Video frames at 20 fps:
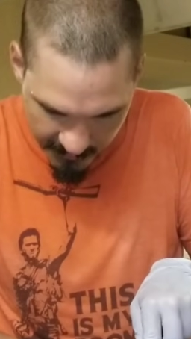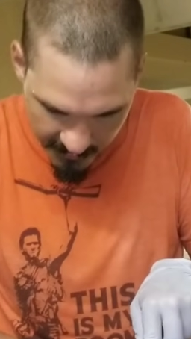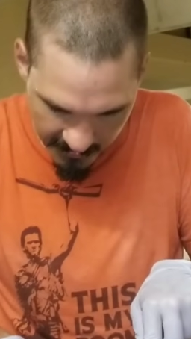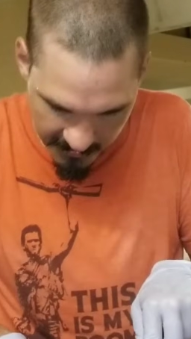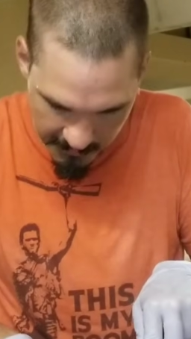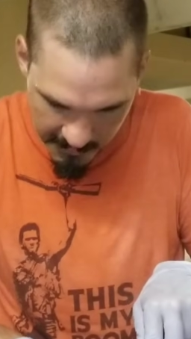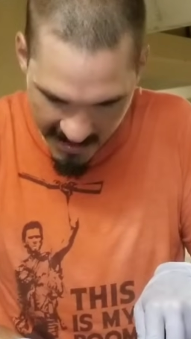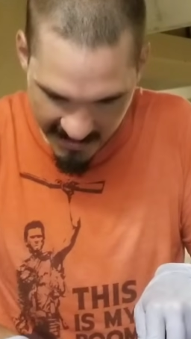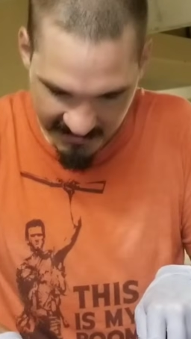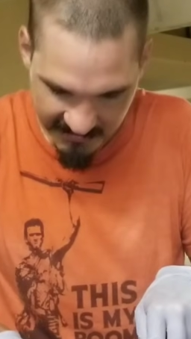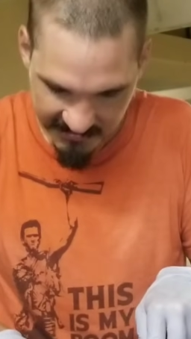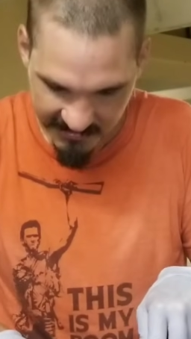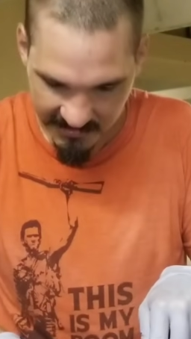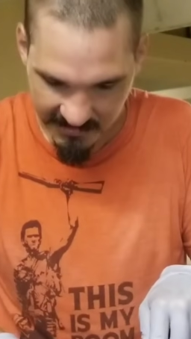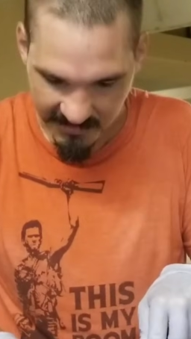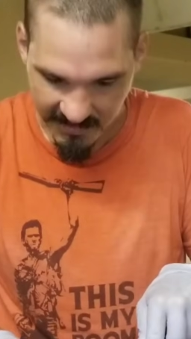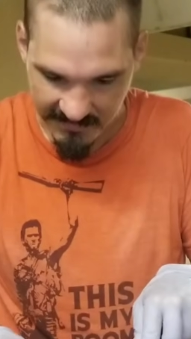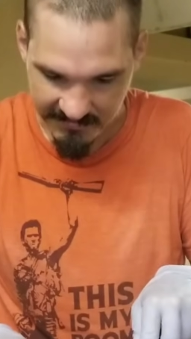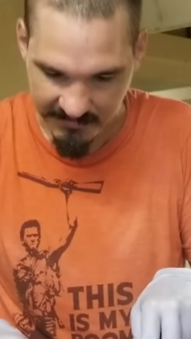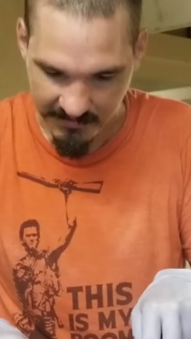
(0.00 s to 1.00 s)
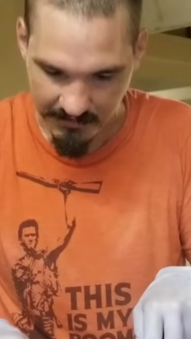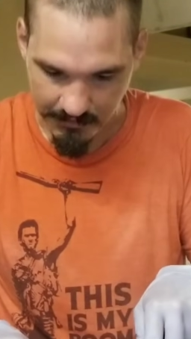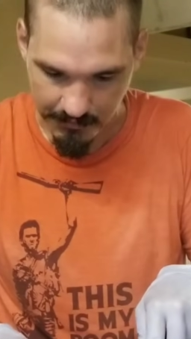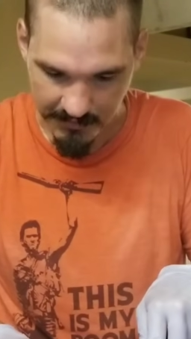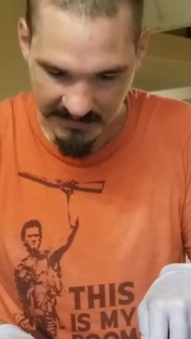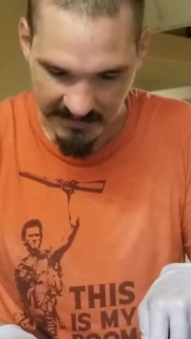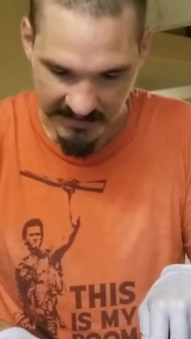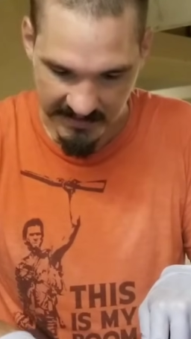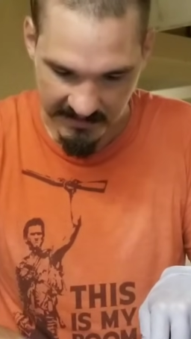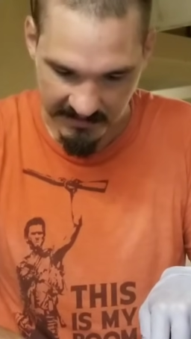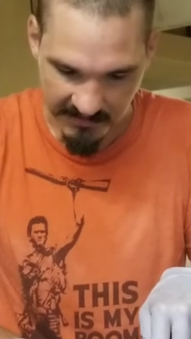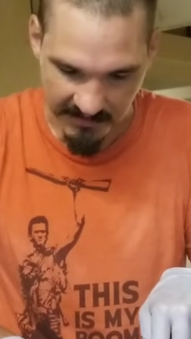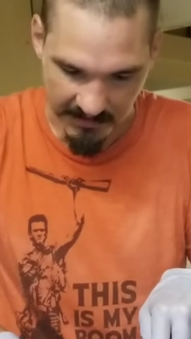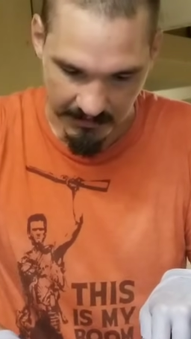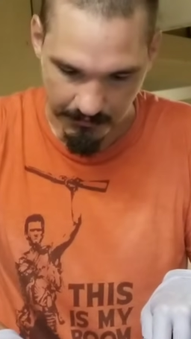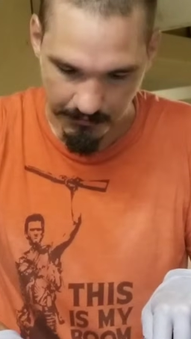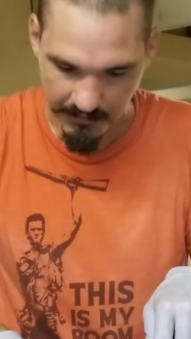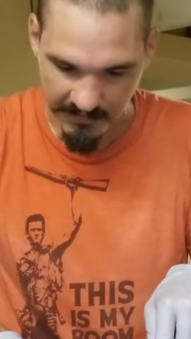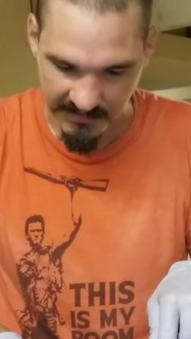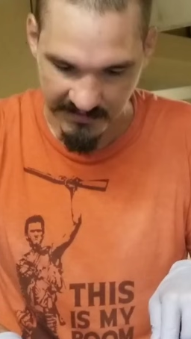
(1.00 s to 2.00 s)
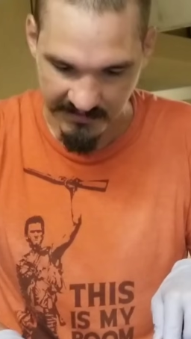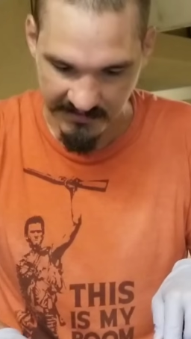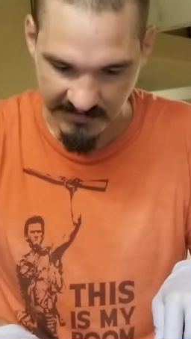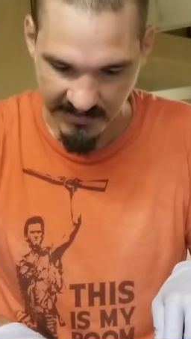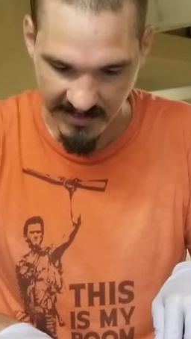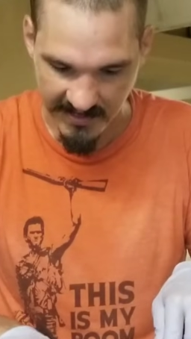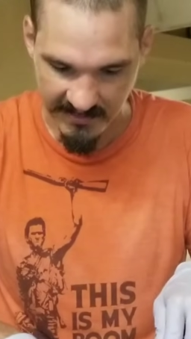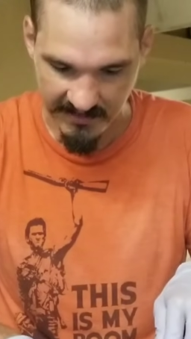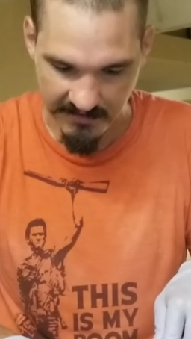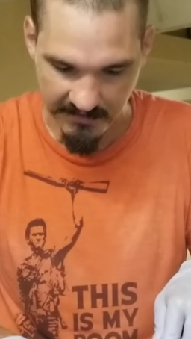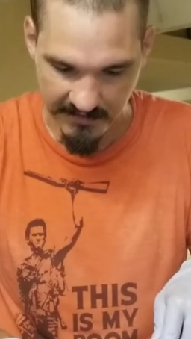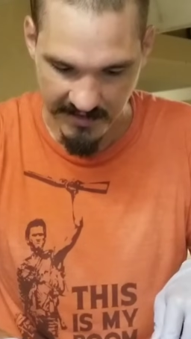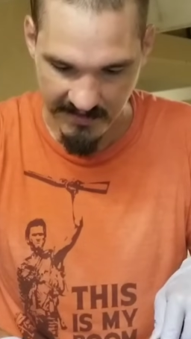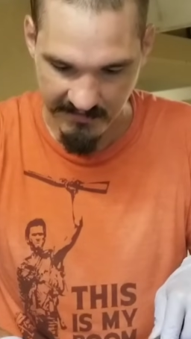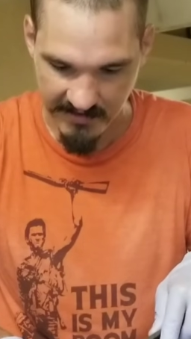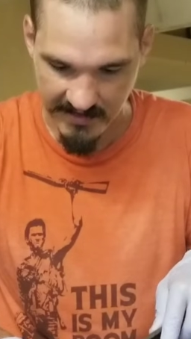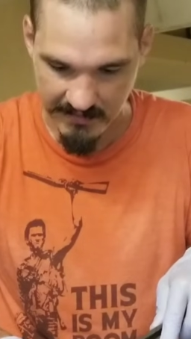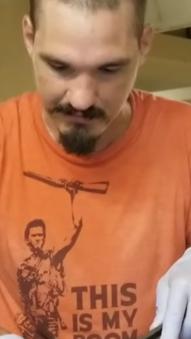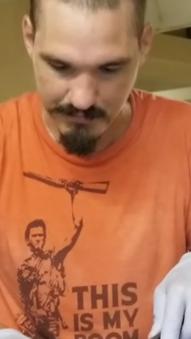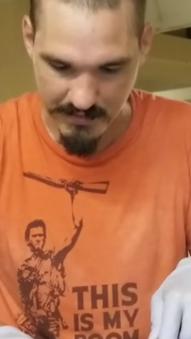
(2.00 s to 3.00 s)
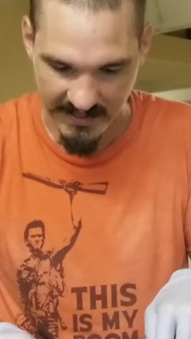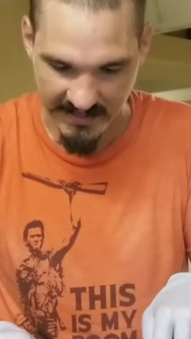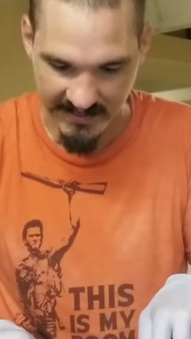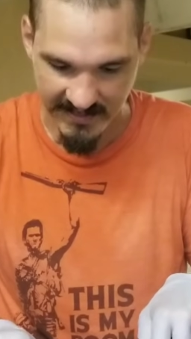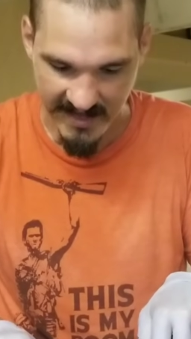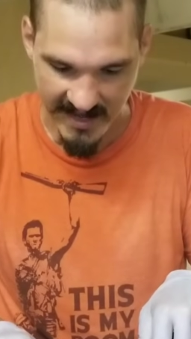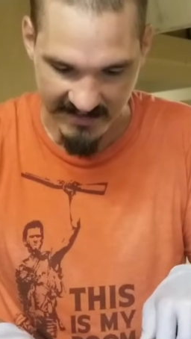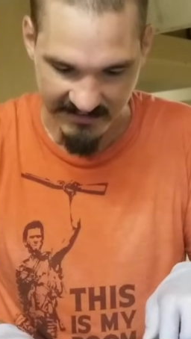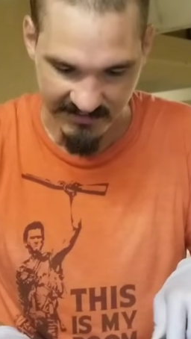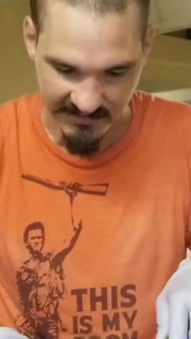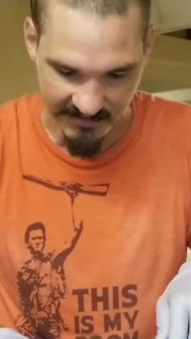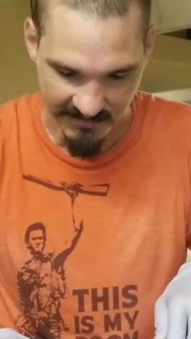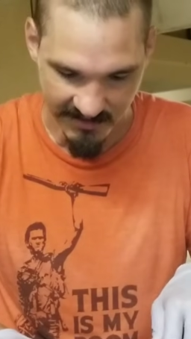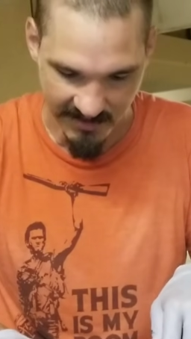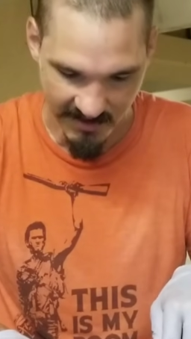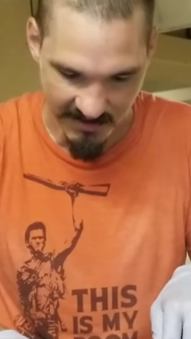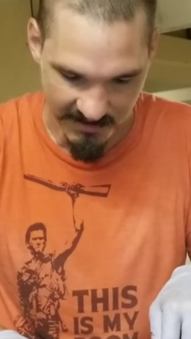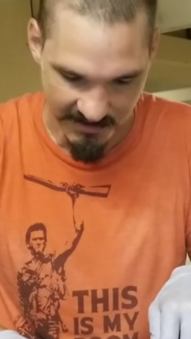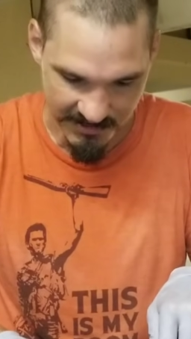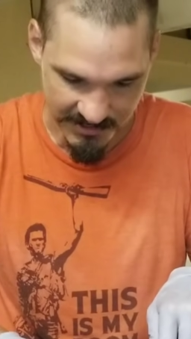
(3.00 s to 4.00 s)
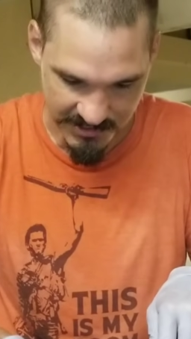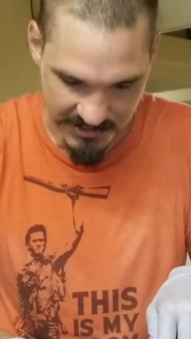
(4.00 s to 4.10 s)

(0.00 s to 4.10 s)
maggots that are left are the really little ones. I don't have any big, nice, large